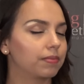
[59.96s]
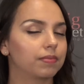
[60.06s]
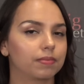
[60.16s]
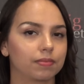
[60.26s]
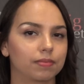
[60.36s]

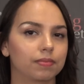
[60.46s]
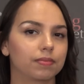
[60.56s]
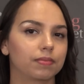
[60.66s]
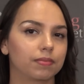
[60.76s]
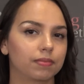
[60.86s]

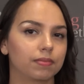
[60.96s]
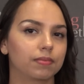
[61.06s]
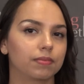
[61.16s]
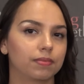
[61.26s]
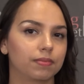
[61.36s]

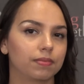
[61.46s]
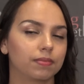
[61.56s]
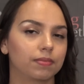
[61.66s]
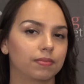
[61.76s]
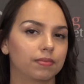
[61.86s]

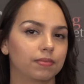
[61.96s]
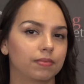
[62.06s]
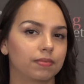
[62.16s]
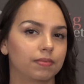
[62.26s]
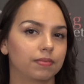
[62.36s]

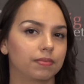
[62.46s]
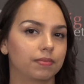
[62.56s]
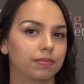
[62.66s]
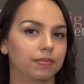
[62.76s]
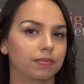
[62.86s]

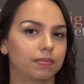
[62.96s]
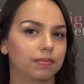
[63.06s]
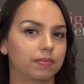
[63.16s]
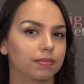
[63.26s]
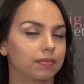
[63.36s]

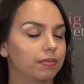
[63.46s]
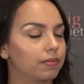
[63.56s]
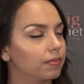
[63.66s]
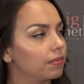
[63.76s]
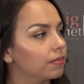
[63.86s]

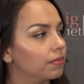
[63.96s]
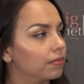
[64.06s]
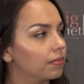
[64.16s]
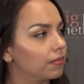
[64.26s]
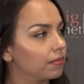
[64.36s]

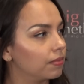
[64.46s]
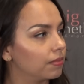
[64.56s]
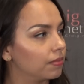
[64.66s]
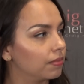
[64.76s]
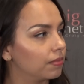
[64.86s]

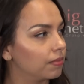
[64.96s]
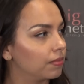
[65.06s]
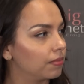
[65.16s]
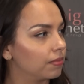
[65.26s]
(not speaking)